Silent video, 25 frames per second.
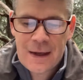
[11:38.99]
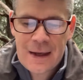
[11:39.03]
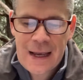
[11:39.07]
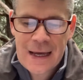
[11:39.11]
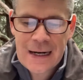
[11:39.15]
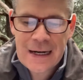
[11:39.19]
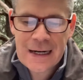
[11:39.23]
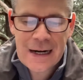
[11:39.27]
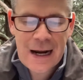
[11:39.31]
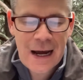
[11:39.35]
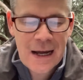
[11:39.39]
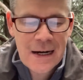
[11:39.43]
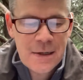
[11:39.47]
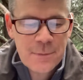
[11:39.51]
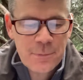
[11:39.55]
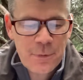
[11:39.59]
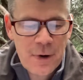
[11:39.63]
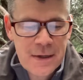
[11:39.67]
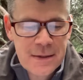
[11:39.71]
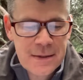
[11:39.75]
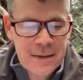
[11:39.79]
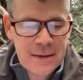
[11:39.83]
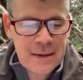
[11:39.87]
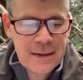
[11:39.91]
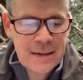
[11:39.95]
In an
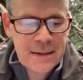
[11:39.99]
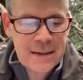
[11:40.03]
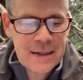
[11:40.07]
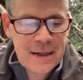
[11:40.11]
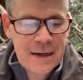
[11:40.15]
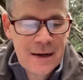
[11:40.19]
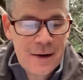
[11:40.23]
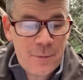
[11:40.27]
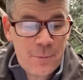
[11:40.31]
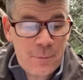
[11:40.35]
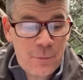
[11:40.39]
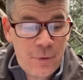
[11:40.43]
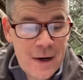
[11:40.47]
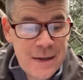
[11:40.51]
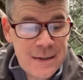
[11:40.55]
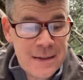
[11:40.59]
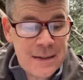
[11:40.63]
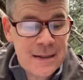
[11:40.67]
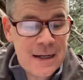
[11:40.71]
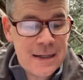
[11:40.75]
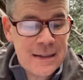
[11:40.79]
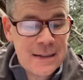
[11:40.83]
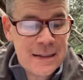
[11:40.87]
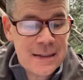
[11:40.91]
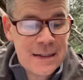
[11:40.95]

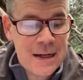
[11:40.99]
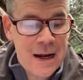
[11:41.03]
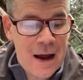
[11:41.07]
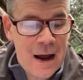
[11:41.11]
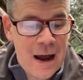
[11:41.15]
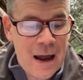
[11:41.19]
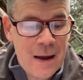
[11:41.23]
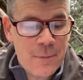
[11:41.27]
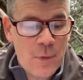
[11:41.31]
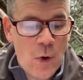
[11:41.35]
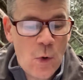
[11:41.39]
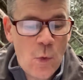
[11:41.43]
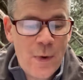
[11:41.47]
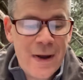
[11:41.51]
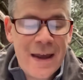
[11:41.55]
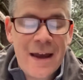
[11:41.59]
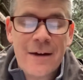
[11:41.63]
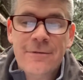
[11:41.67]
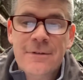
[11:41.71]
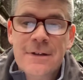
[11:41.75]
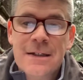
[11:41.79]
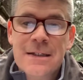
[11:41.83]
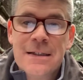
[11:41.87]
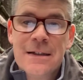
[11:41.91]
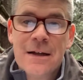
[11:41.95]
unprecedented time, we
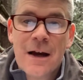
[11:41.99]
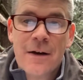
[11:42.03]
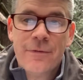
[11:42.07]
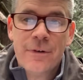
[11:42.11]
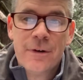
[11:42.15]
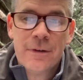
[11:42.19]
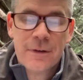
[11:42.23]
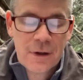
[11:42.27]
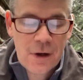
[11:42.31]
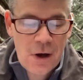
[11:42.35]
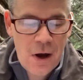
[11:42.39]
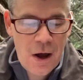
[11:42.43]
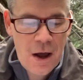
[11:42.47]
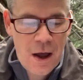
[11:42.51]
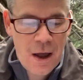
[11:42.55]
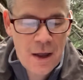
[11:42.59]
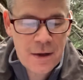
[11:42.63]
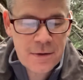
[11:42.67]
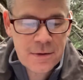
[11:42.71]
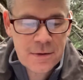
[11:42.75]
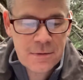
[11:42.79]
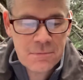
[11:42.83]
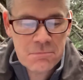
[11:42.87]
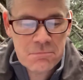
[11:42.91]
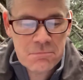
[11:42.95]
have discovered the cause.